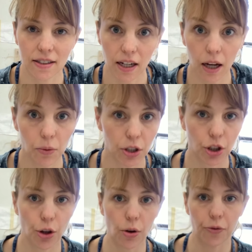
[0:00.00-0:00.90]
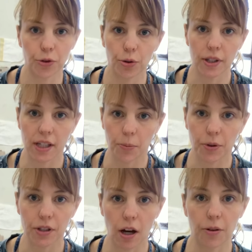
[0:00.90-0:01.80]
Today I want to show you a few
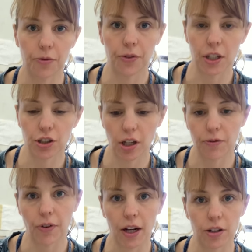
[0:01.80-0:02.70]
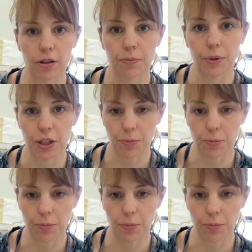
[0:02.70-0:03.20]
examples of finished and fired pinch